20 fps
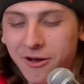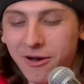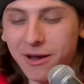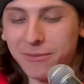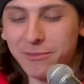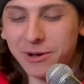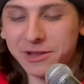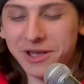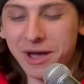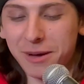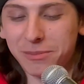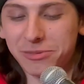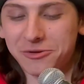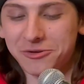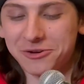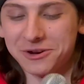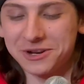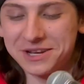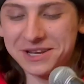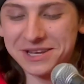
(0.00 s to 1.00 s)
right, my top
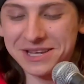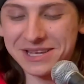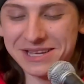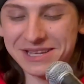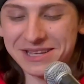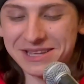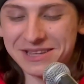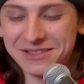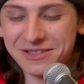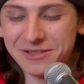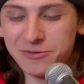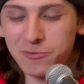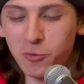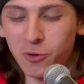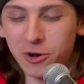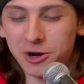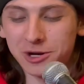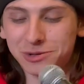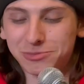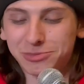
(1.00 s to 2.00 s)
3:
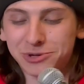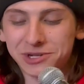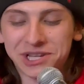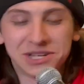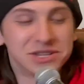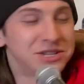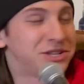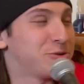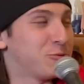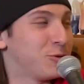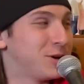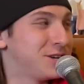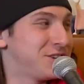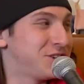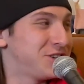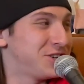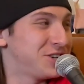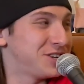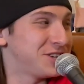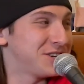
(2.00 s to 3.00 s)
100%
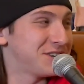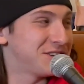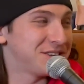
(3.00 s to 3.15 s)
switch,